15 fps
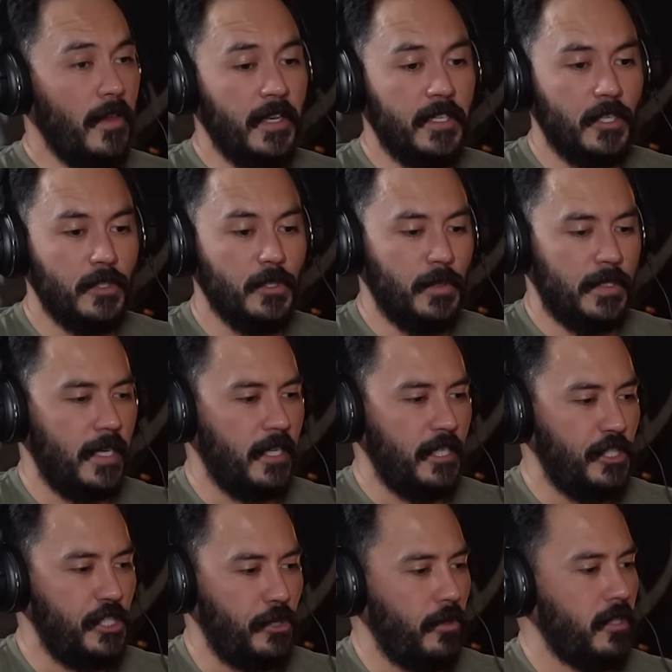I think so too. It's like an
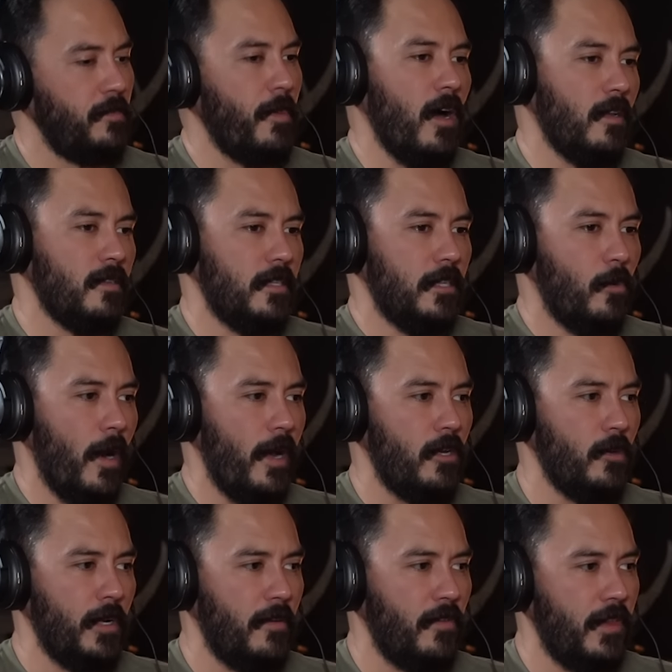insurance policy, right?
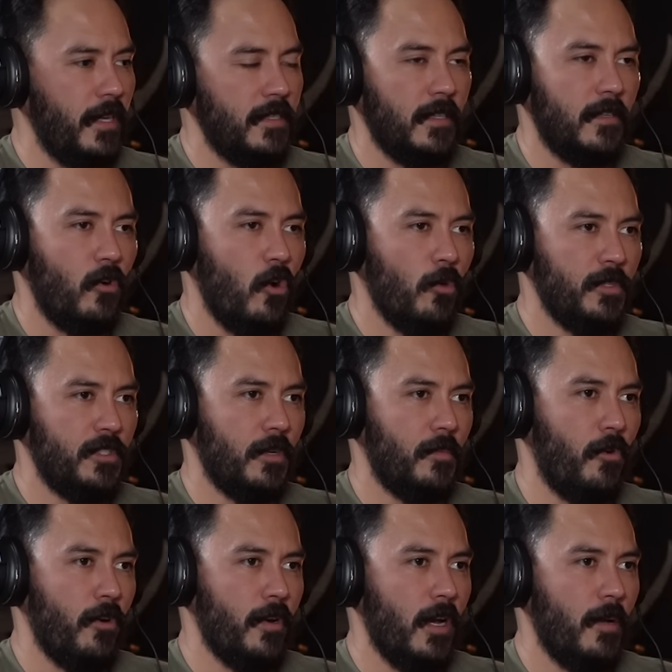Nobody ever thinks that their home is going
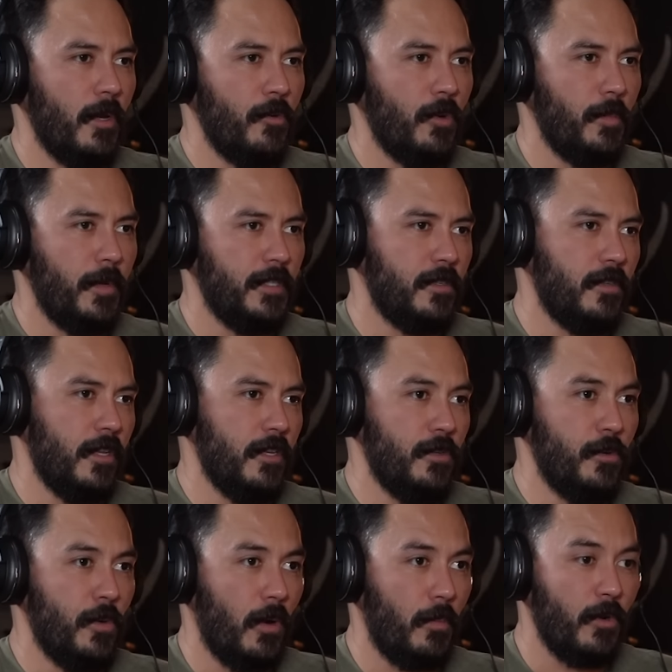to burn down, but you want to make sure that
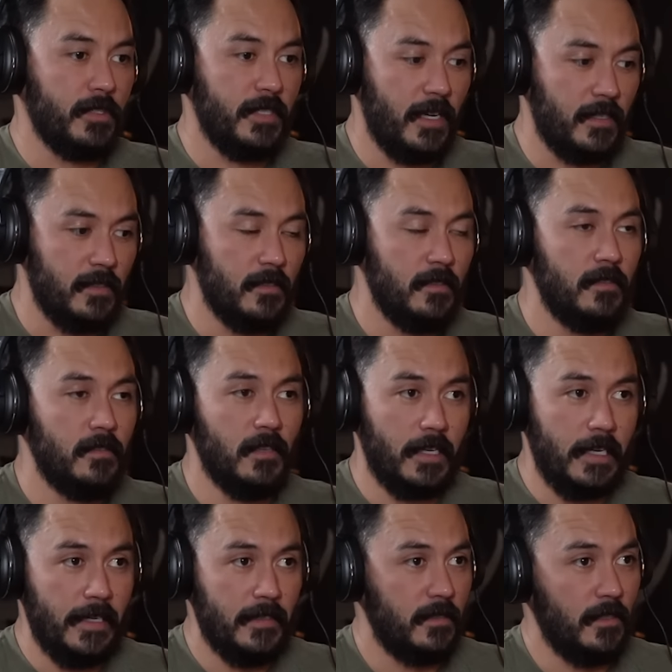you are protected
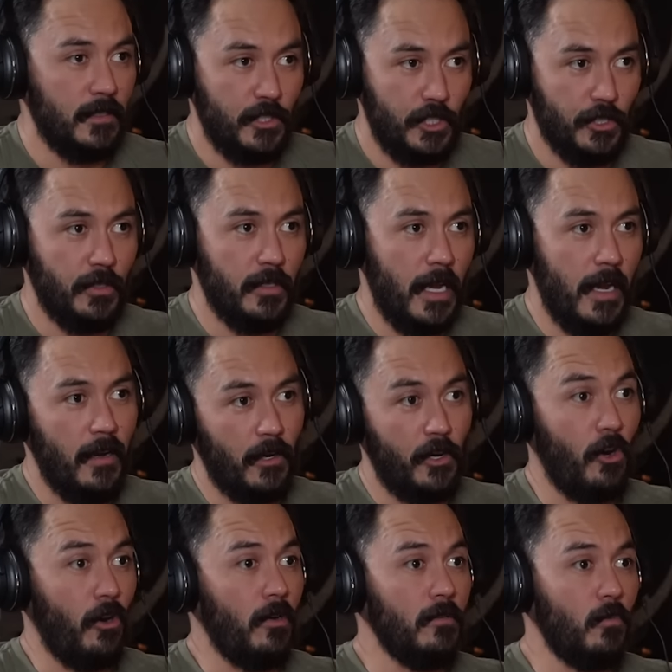against it should it
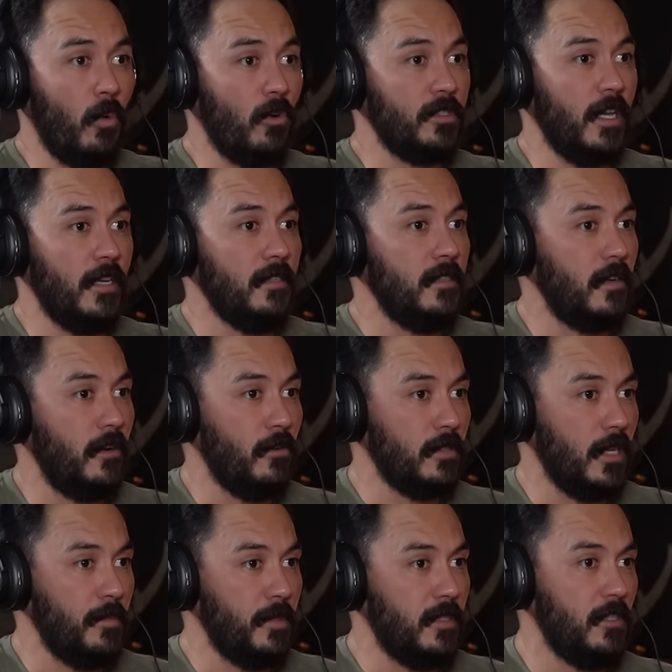occur. Yeah. Worst case scenario
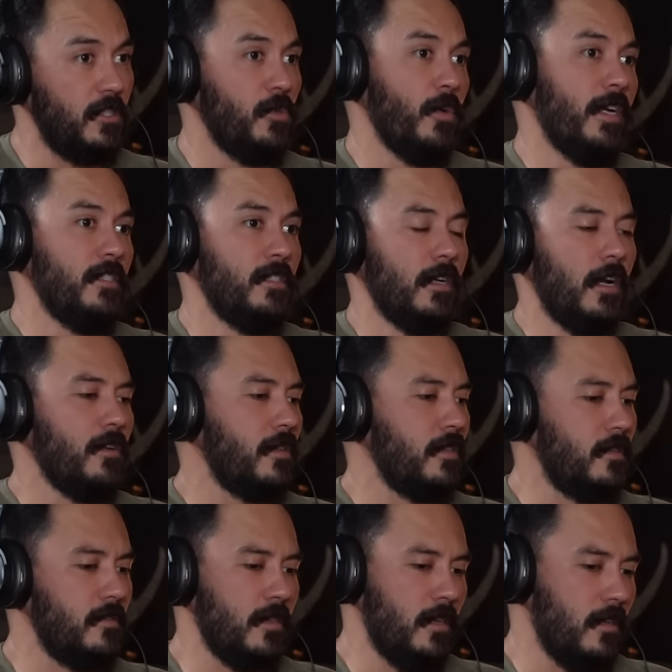type of situation. I don't
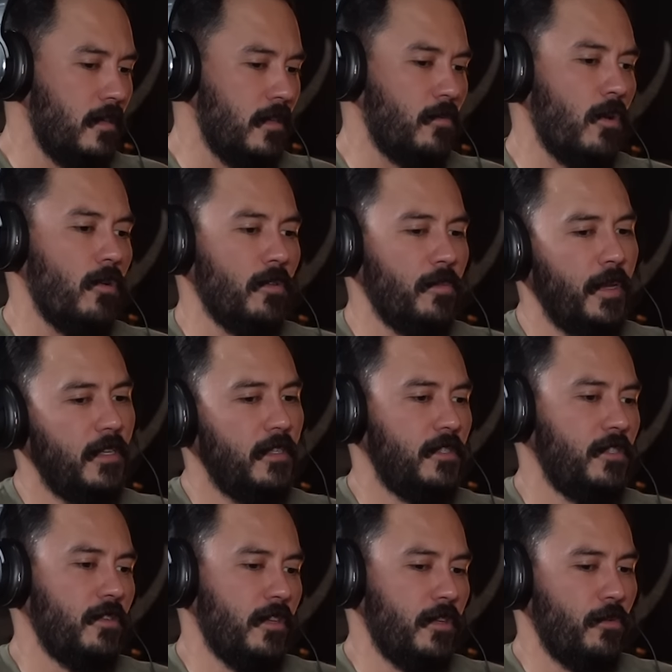think there's anything wrong with making
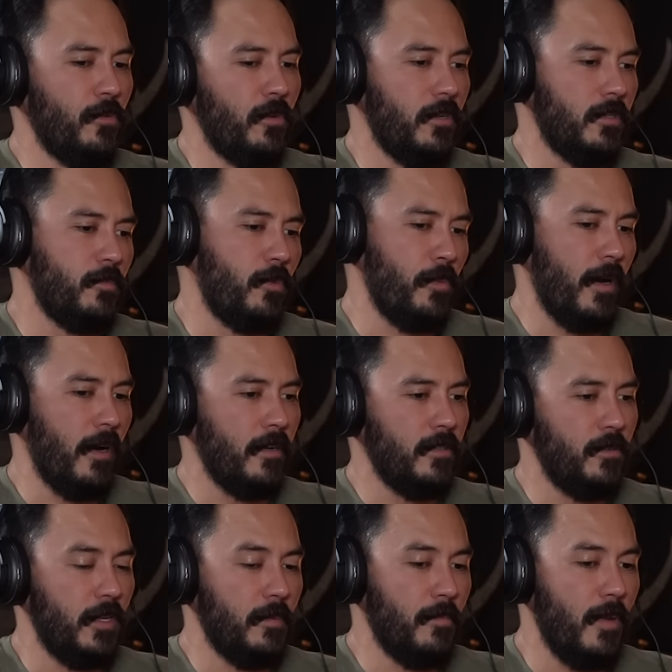sure that you are as prepared as
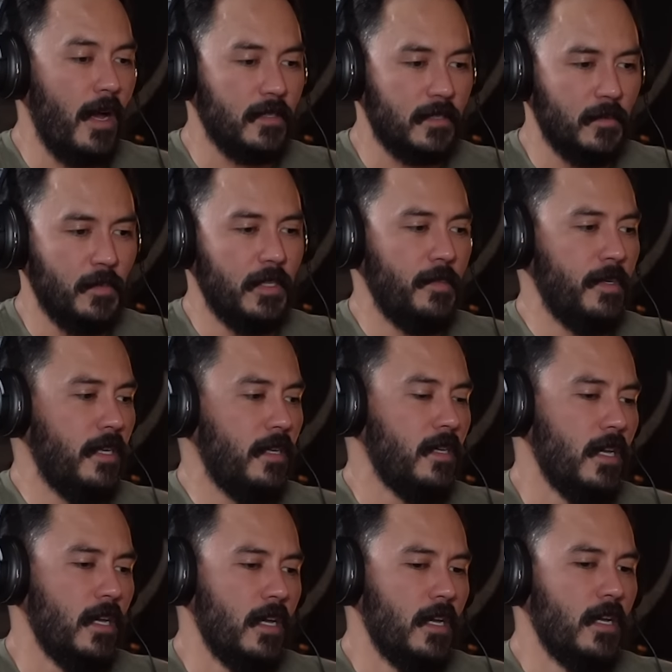you can possibly be.
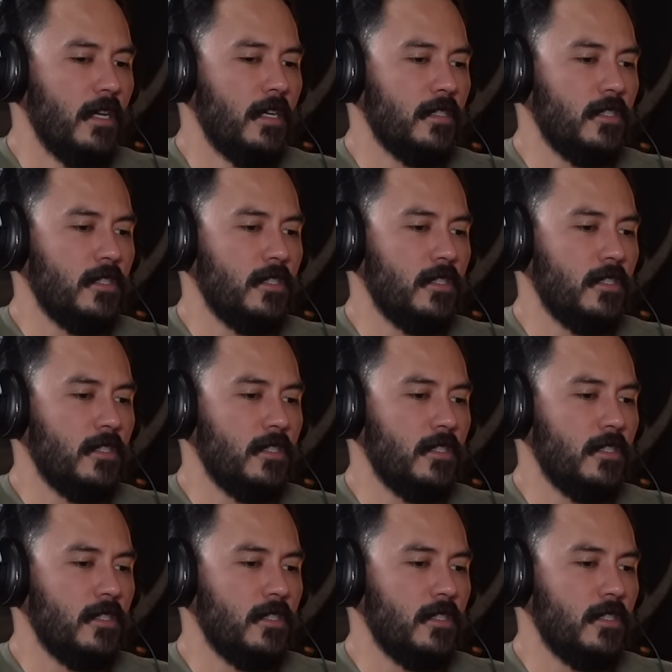Yeah.